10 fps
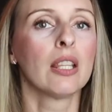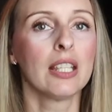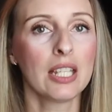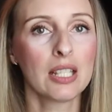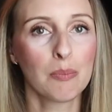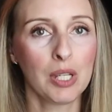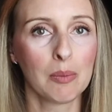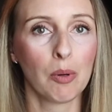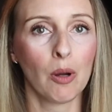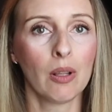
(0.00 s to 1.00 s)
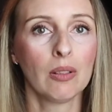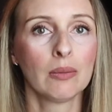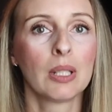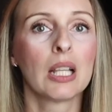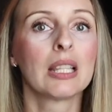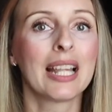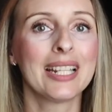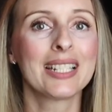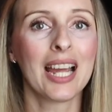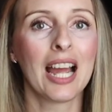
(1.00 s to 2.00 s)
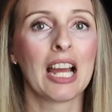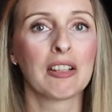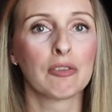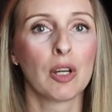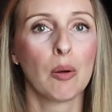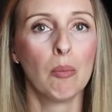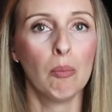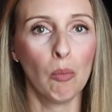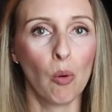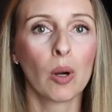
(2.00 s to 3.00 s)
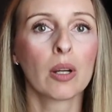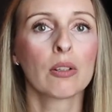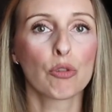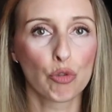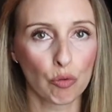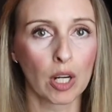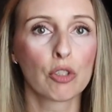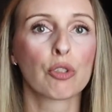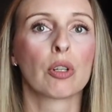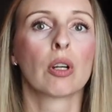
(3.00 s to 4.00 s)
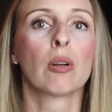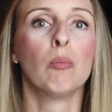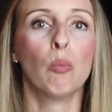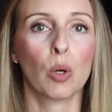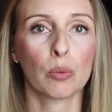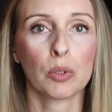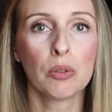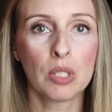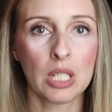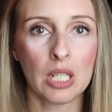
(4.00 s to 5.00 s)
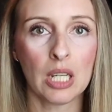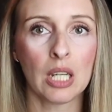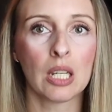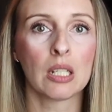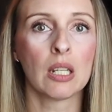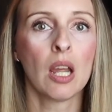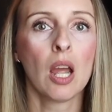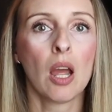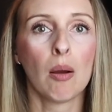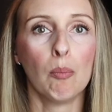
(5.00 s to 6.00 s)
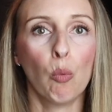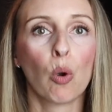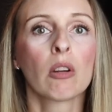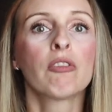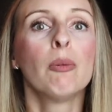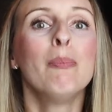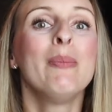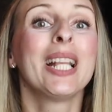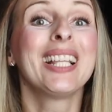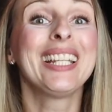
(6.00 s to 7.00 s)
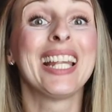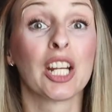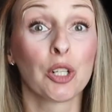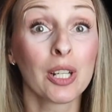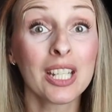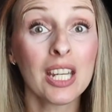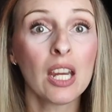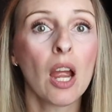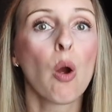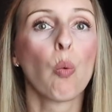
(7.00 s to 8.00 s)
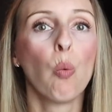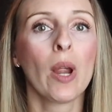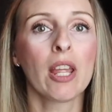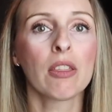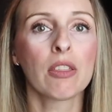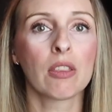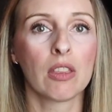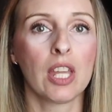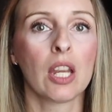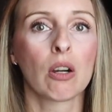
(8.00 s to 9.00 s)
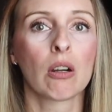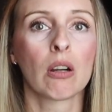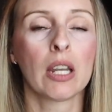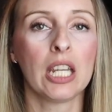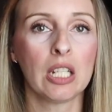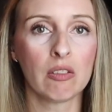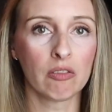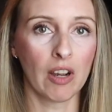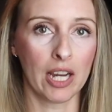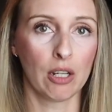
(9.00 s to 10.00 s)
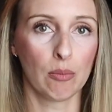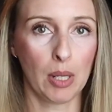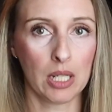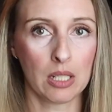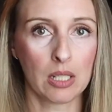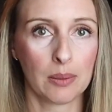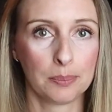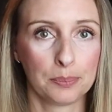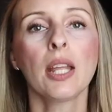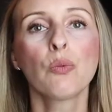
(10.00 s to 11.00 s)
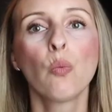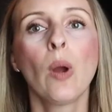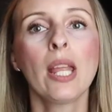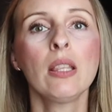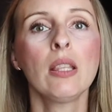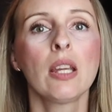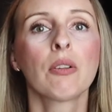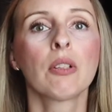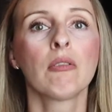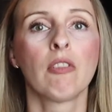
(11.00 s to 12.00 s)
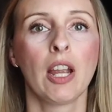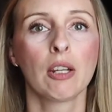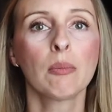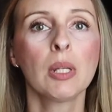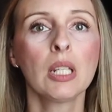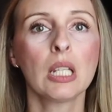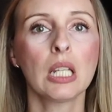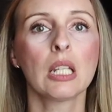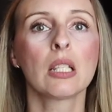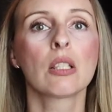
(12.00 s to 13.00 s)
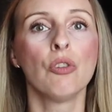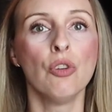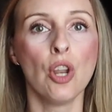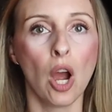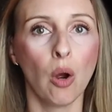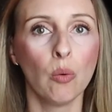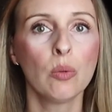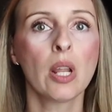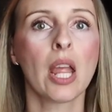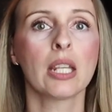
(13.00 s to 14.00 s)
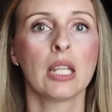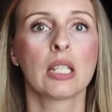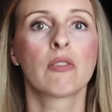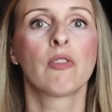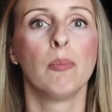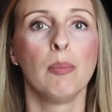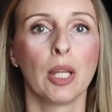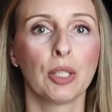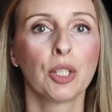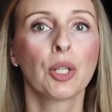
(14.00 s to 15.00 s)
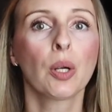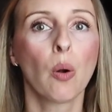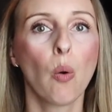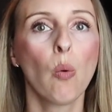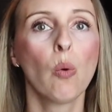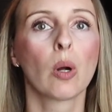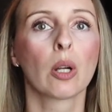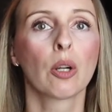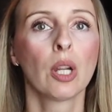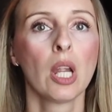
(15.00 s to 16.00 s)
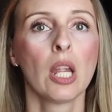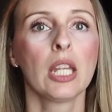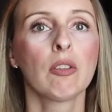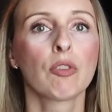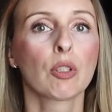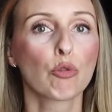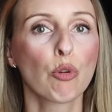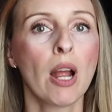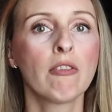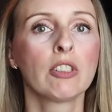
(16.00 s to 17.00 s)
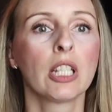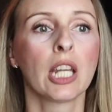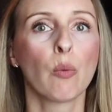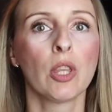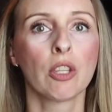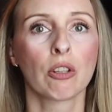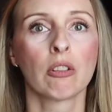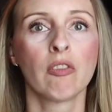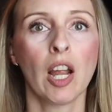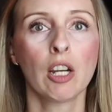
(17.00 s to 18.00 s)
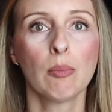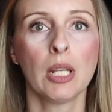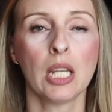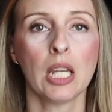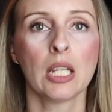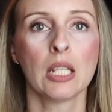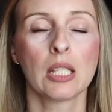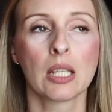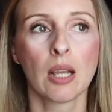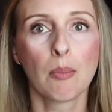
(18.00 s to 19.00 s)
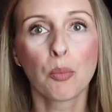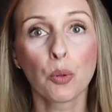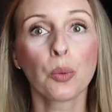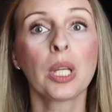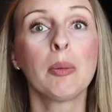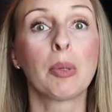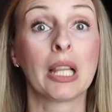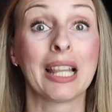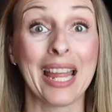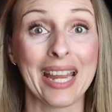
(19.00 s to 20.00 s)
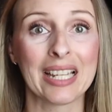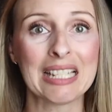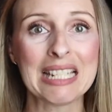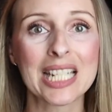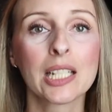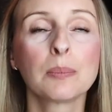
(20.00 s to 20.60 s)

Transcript: these people like to have more structure, more routine, more familiarity with their environment. And when their environment is known and is familiar, or if they're traveling, when their environment is pre-planned,